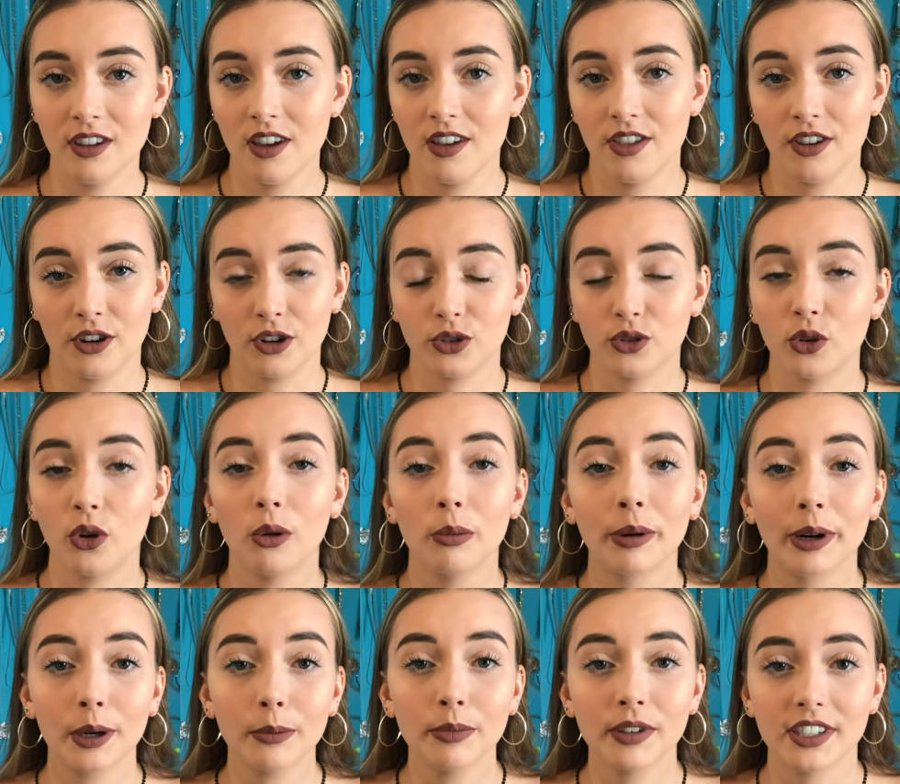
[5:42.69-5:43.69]
their sole
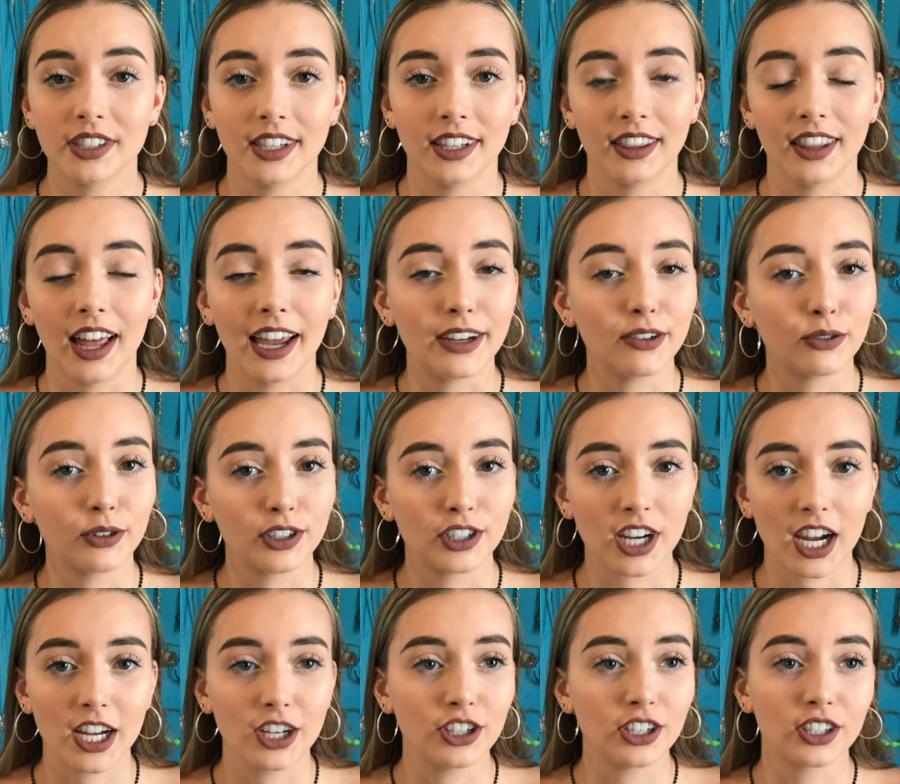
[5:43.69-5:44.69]
purpose in life,
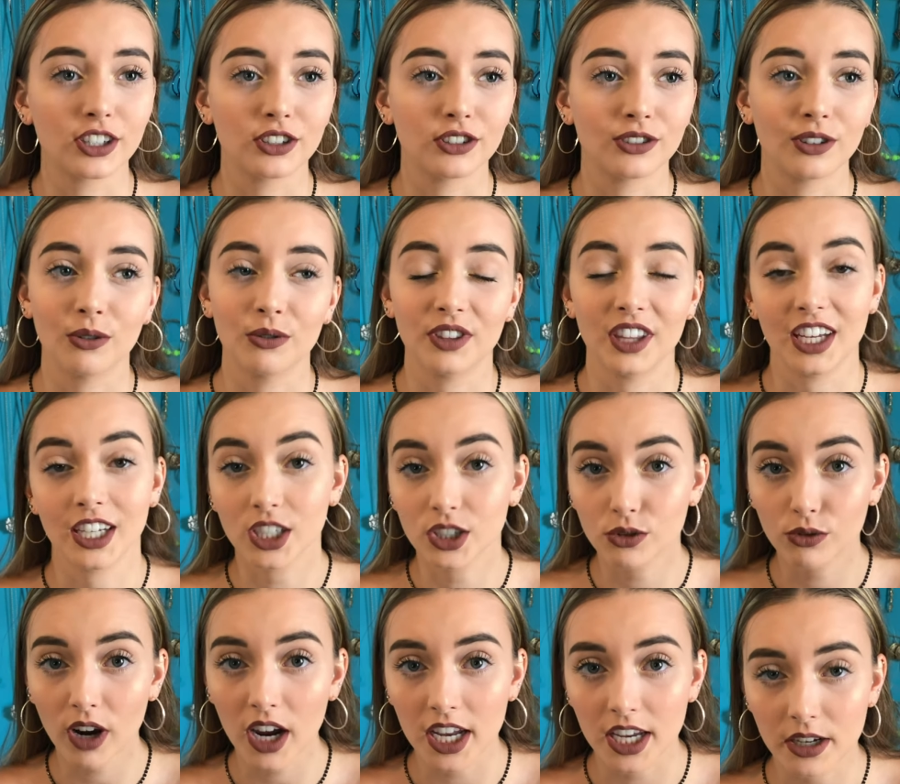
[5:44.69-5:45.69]
which I just don't think
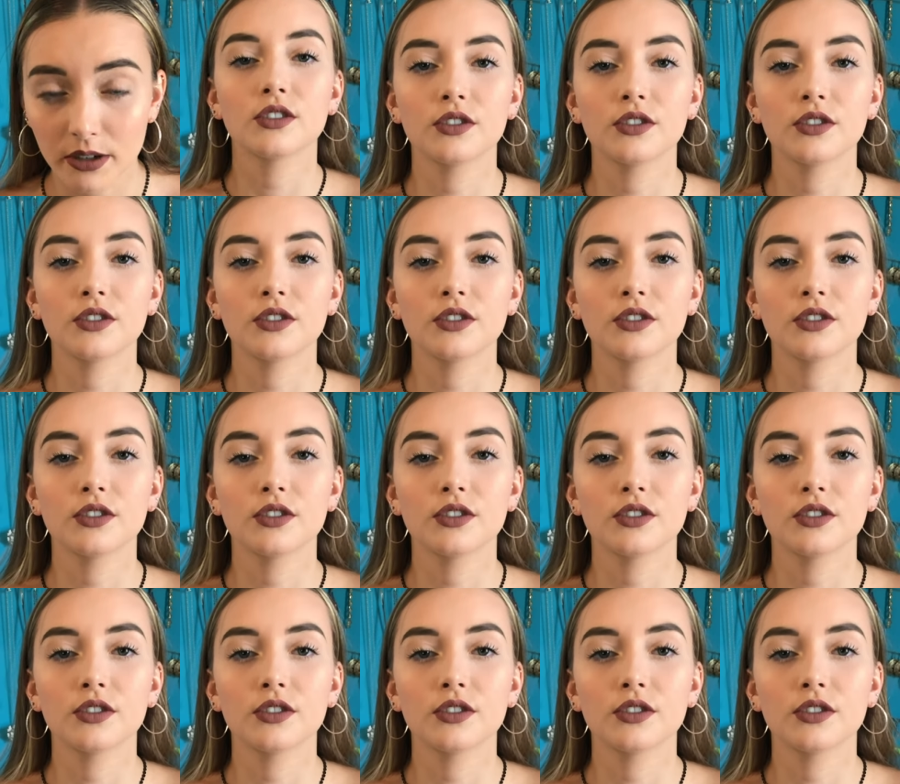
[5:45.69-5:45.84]
is right.